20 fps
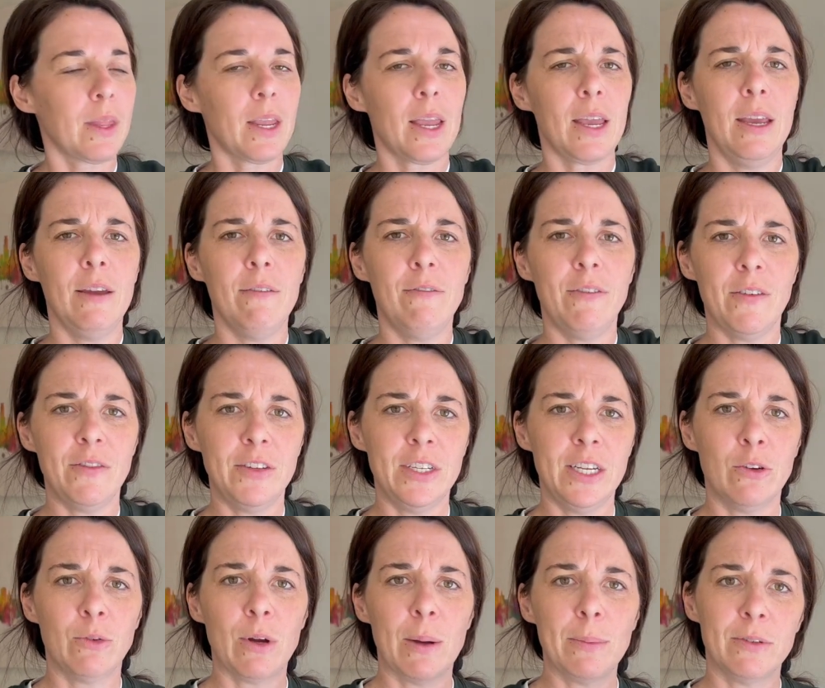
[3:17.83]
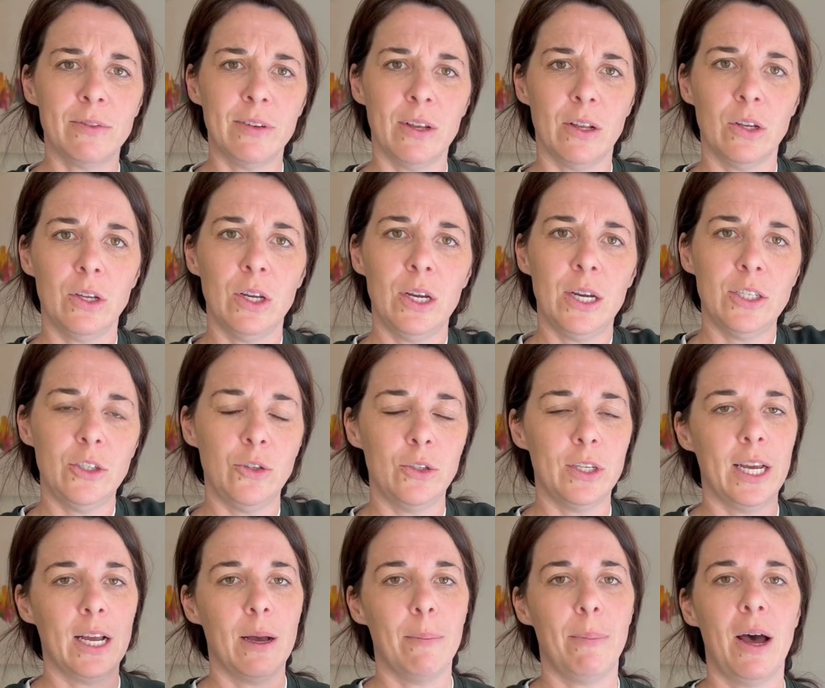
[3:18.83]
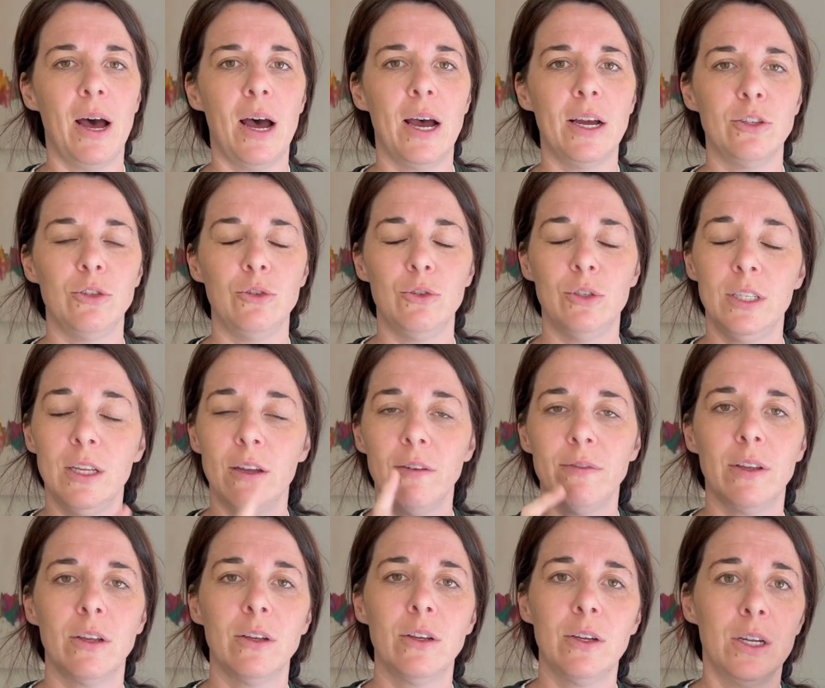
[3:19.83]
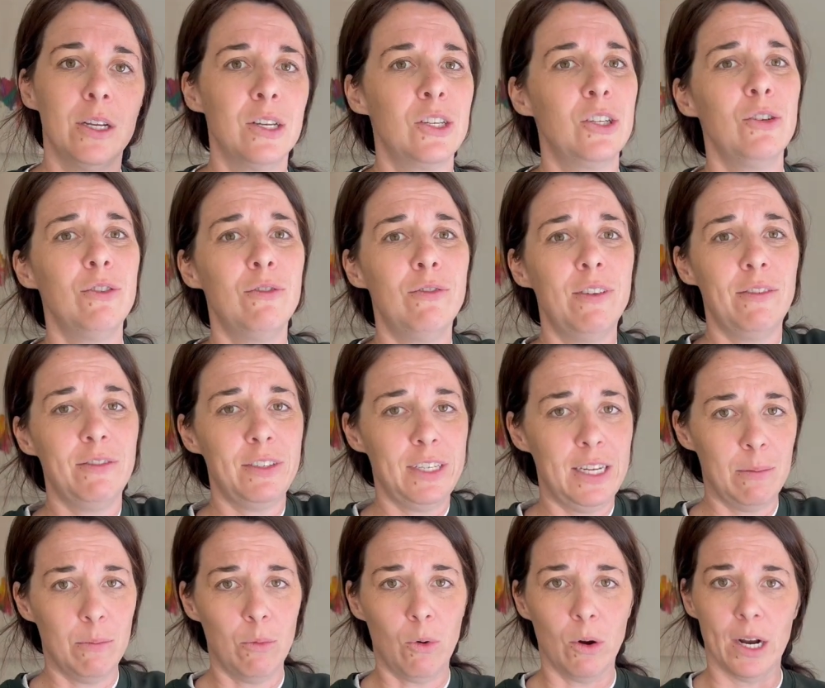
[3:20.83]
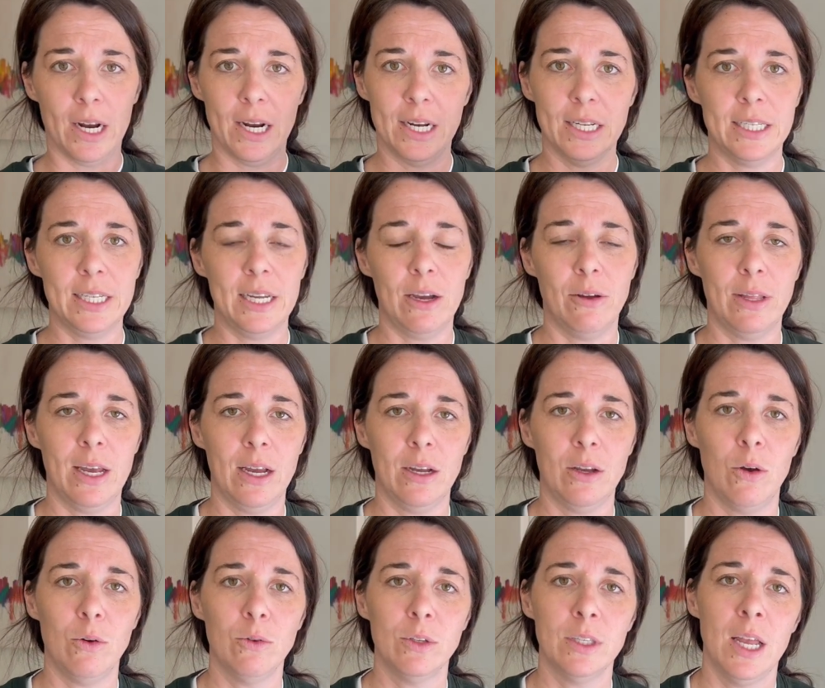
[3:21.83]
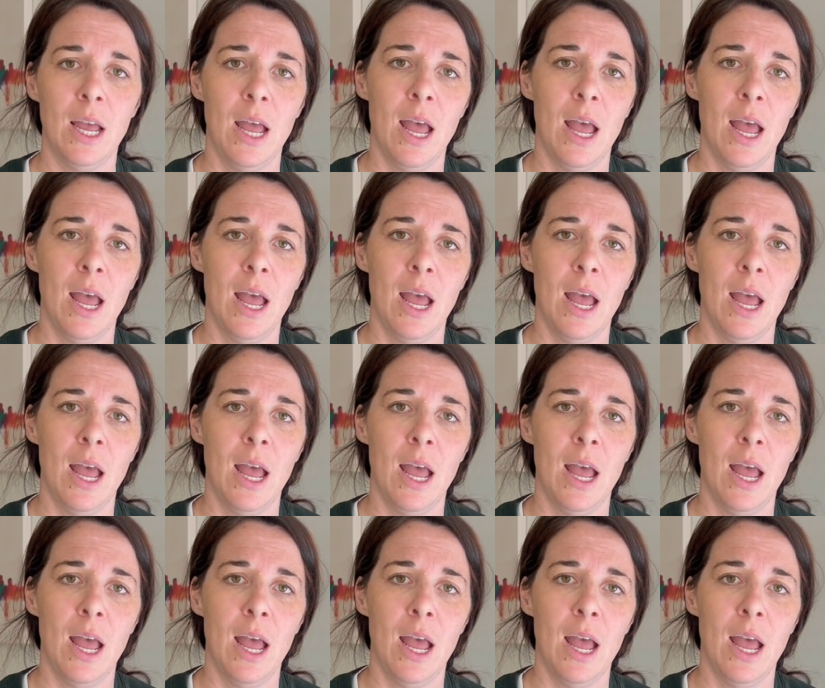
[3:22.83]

If 15 reps feel good, you take a pause, you still feel good, do 15 more and see how that goes.